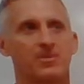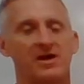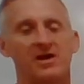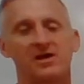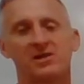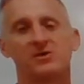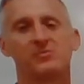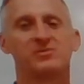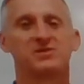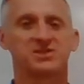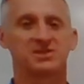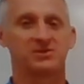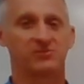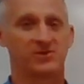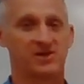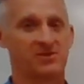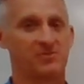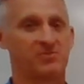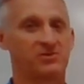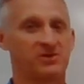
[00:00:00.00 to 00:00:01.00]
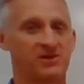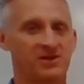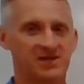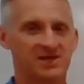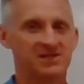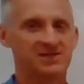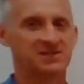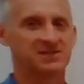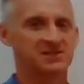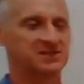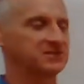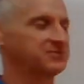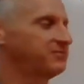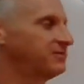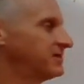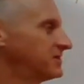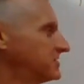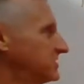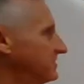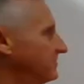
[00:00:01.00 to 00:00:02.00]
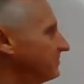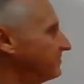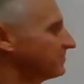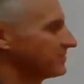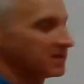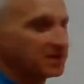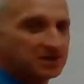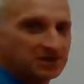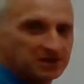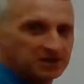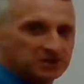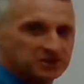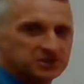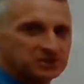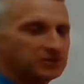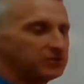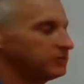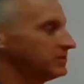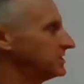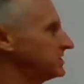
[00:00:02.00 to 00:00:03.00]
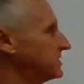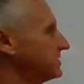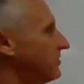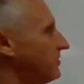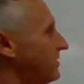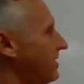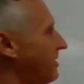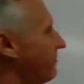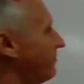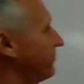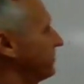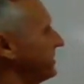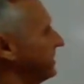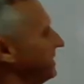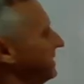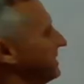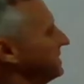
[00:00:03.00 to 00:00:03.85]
elements that we can plug into this function. So let's start off with an